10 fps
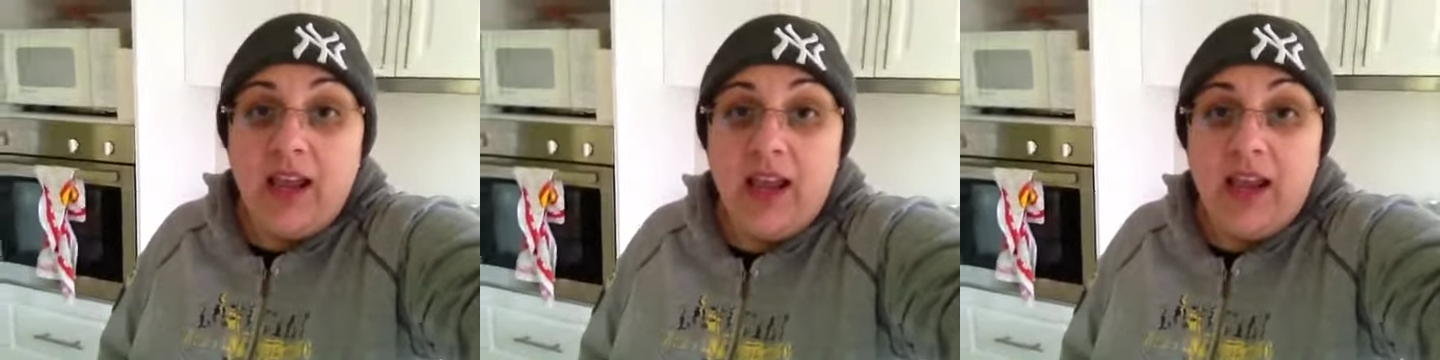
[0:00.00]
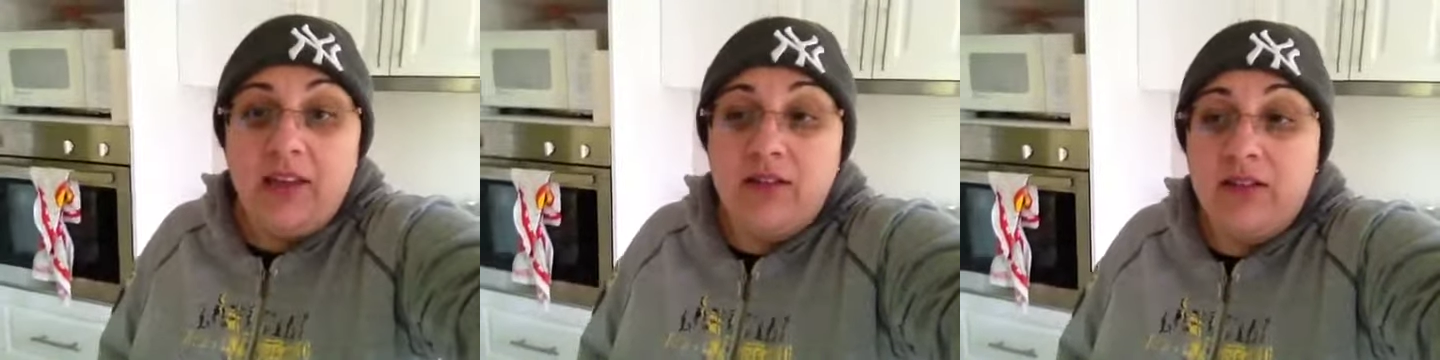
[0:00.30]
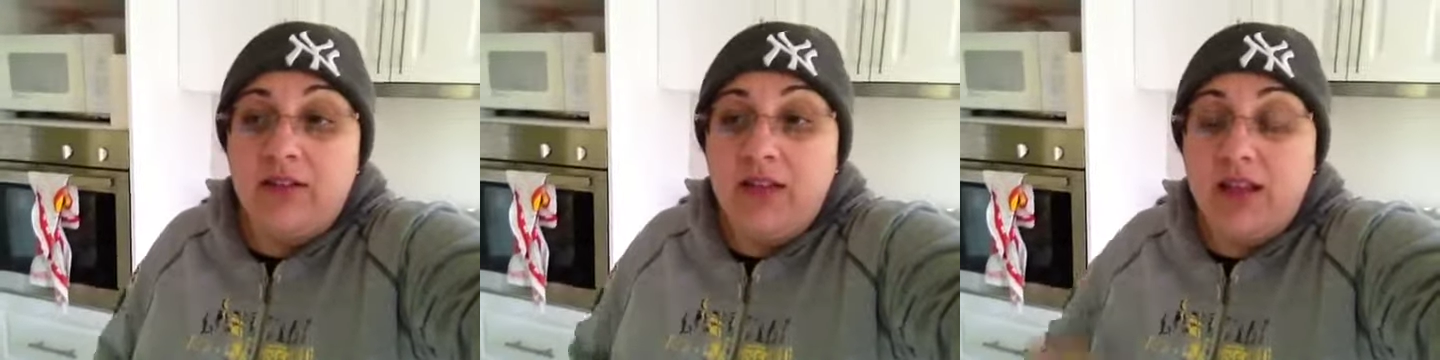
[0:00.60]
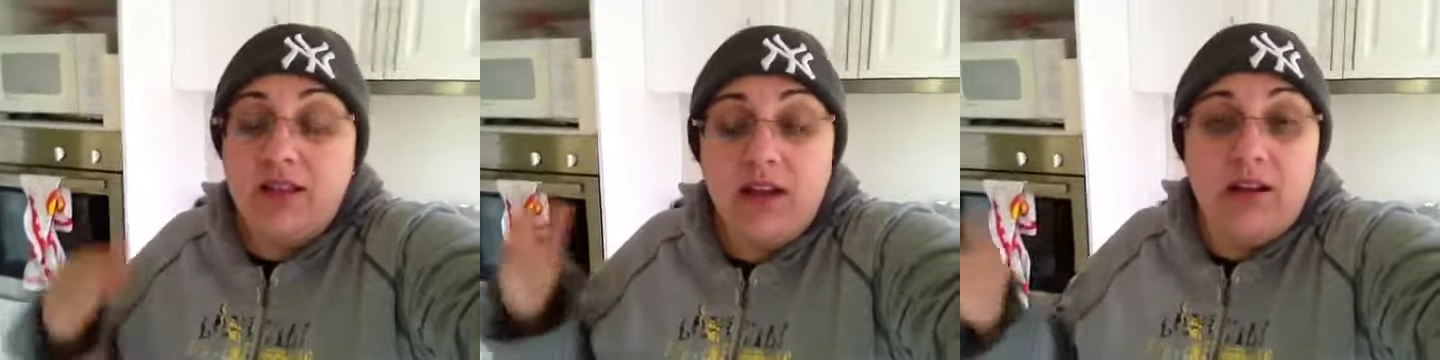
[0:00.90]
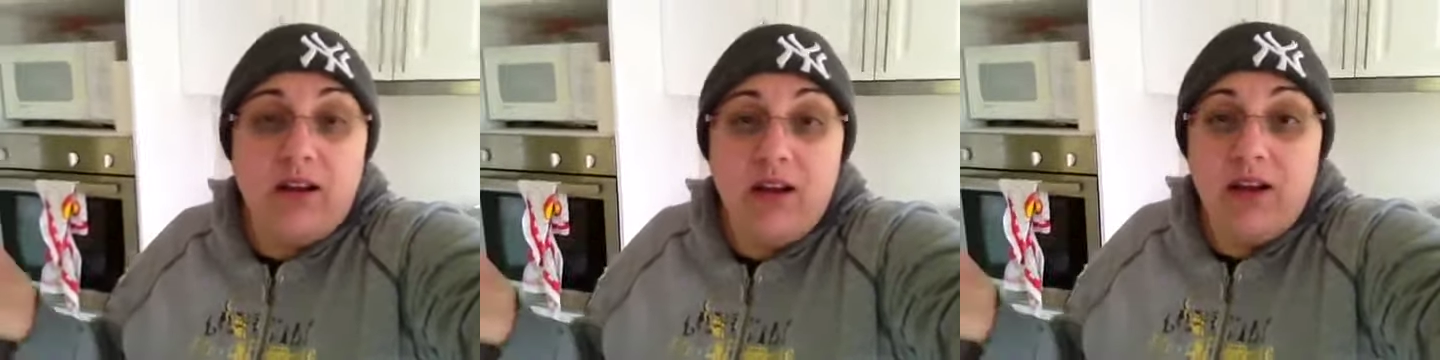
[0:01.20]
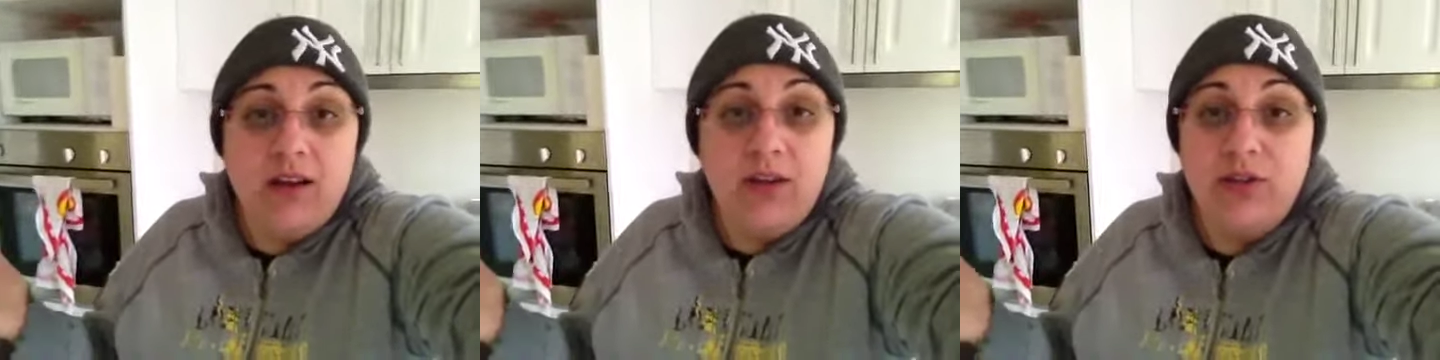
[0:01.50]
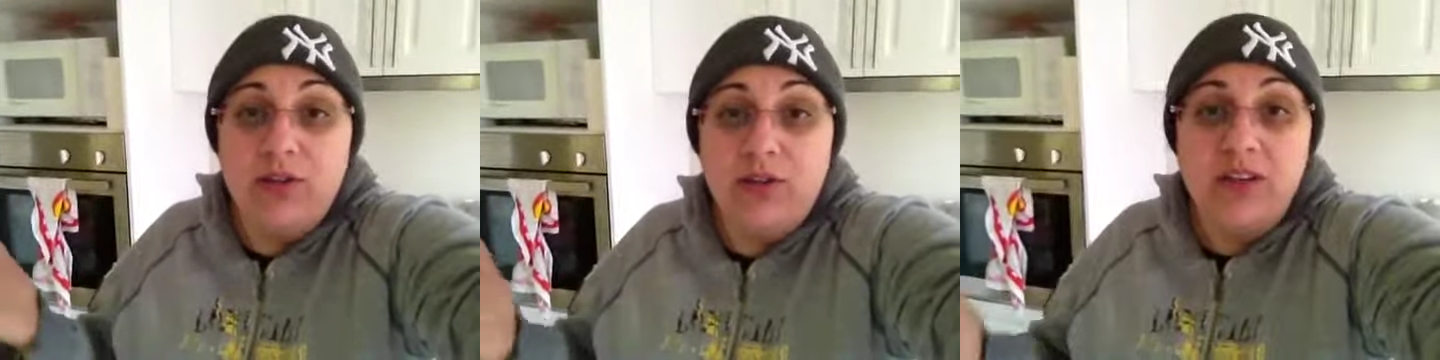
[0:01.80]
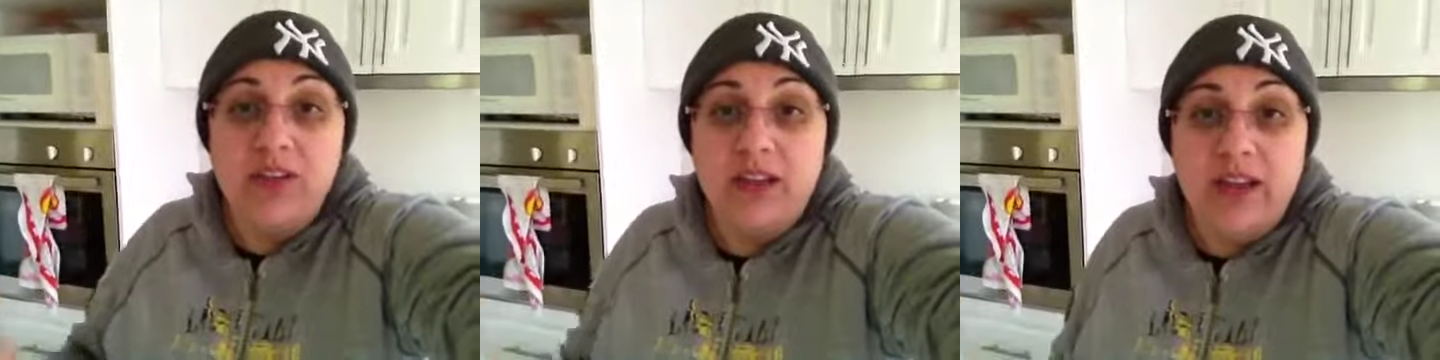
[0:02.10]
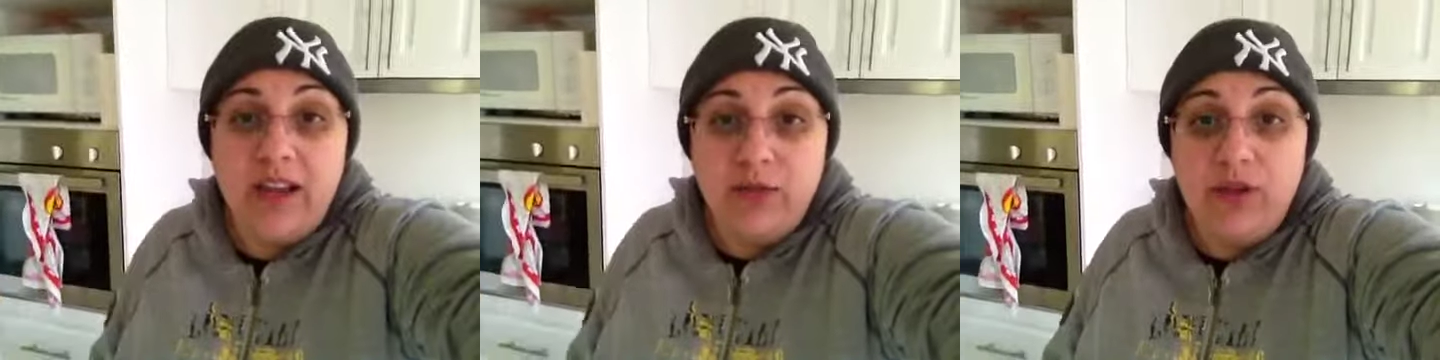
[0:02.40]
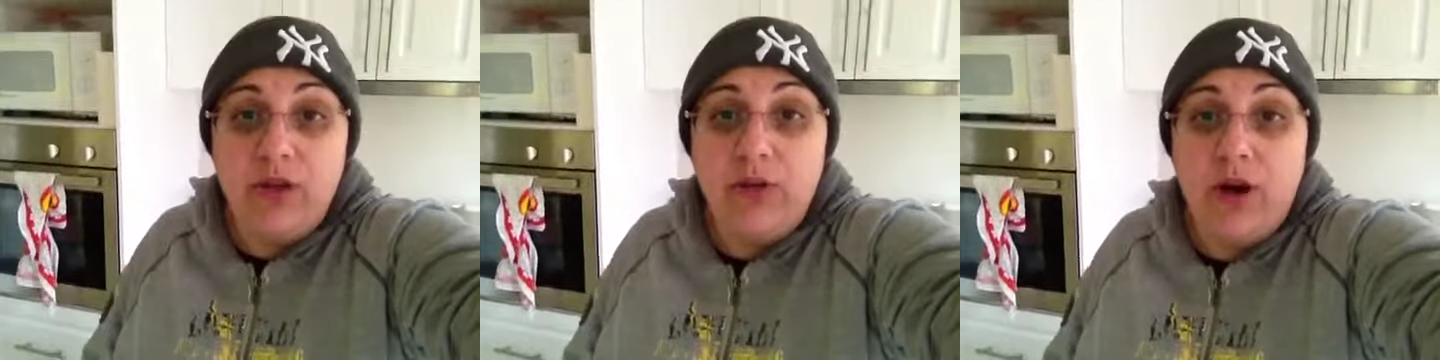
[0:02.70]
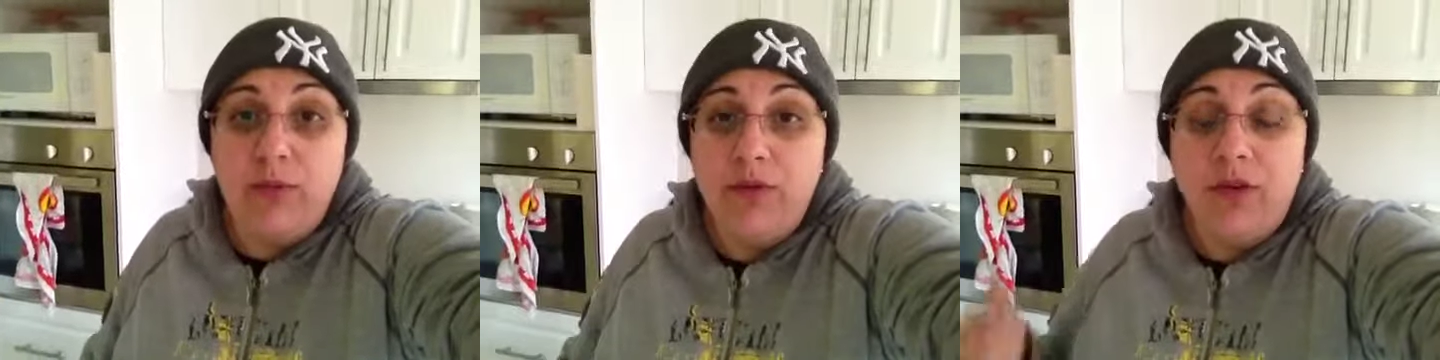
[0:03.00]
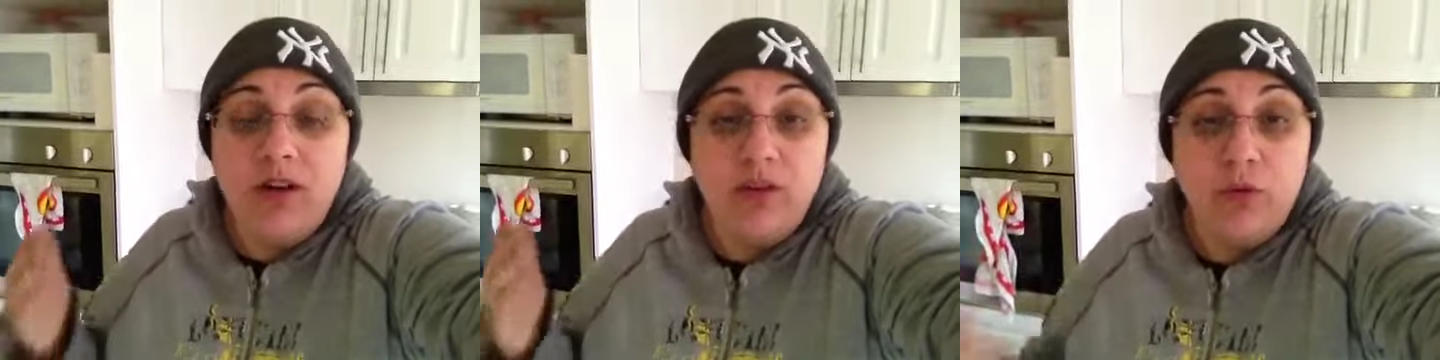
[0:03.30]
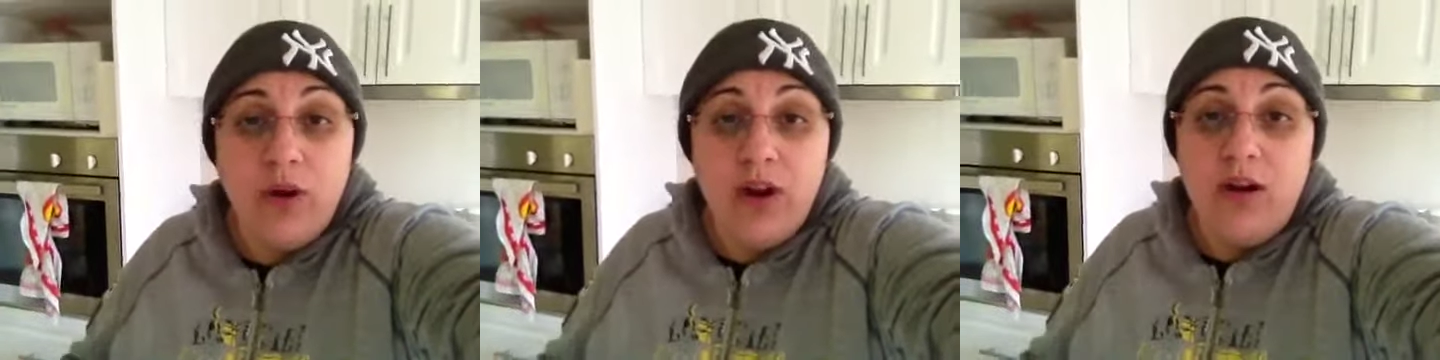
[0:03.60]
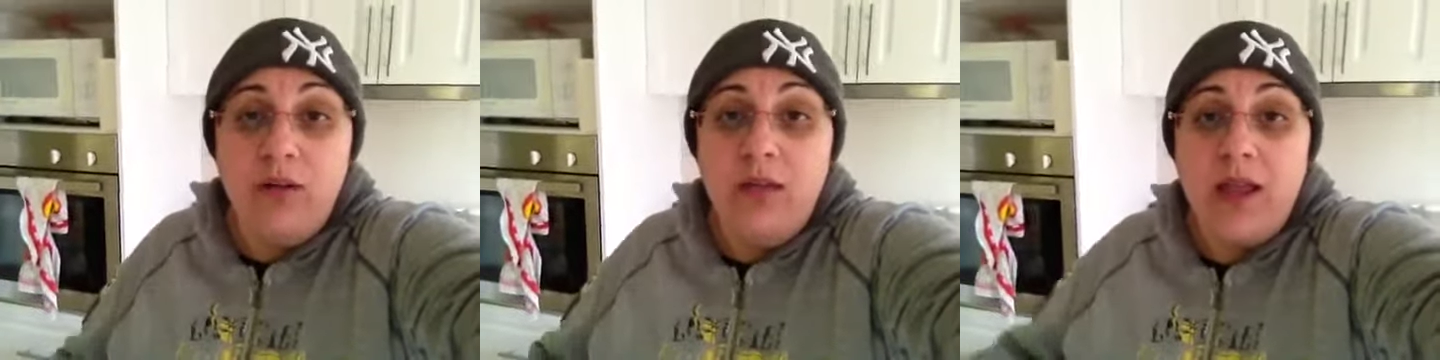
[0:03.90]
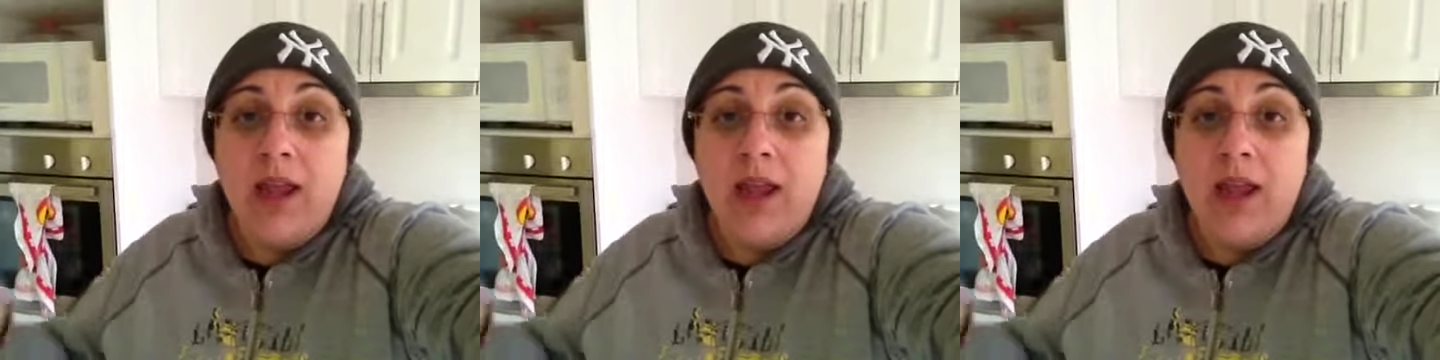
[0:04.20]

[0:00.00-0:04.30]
And that's it. I just wanted to connect with you. I hope you guys are well.